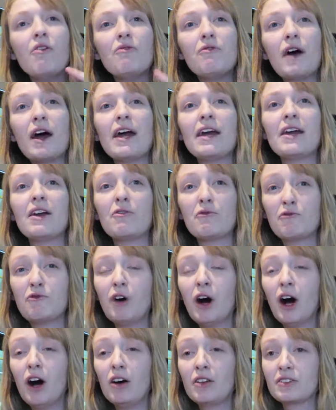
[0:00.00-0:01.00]
very
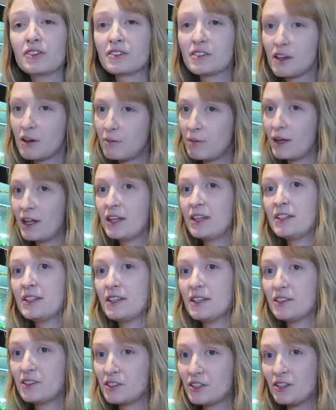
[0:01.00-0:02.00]
advanced
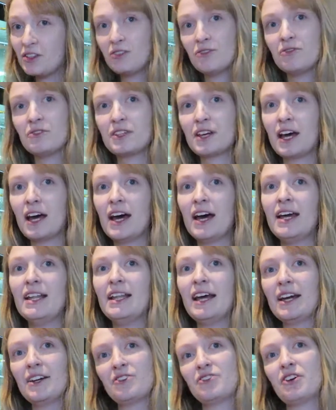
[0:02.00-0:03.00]
ability to use
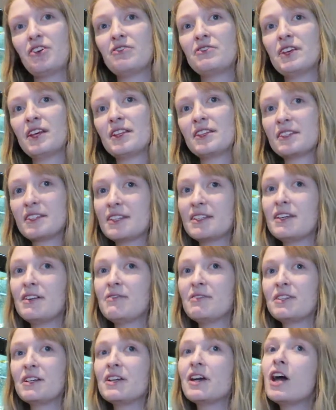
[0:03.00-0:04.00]

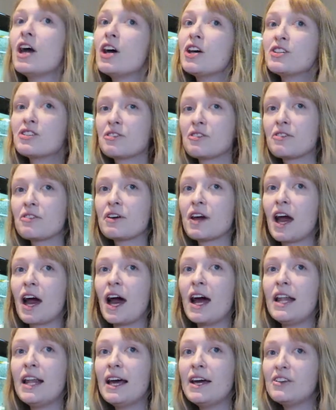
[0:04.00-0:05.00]
electrosensitivity.
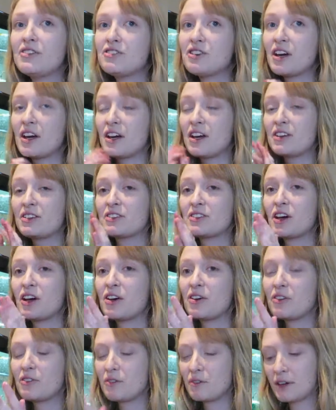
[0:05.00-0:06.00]
So
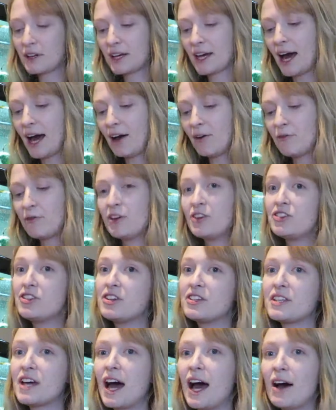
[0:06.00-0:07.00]

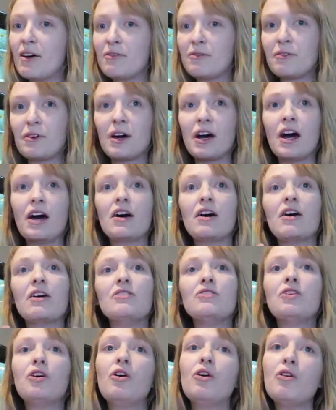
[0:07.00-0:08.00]
catfishes have,
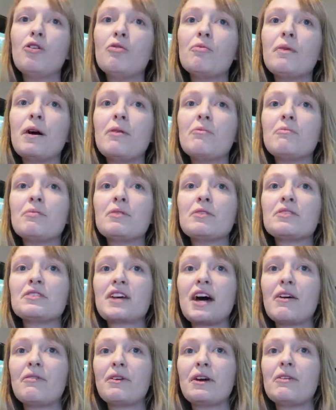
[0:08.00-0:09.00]
not all members
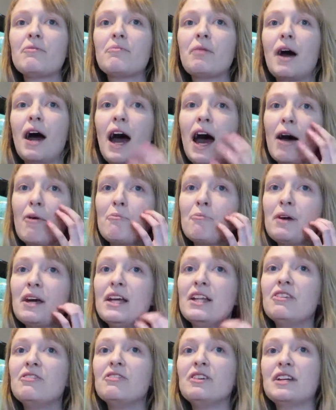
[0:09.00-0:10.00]
have it, but
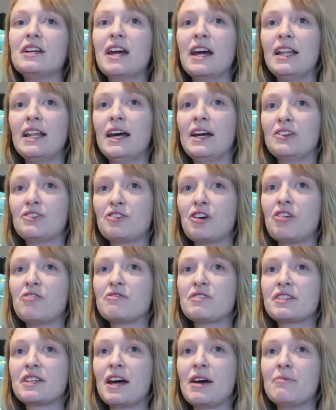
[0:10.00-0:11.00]
ampullary
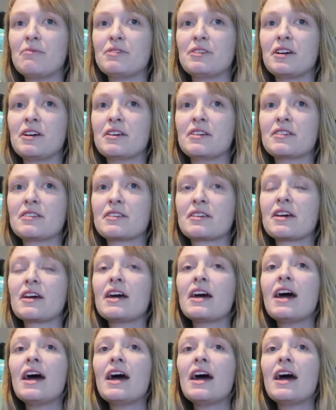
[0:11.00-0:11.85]
electroreceptors.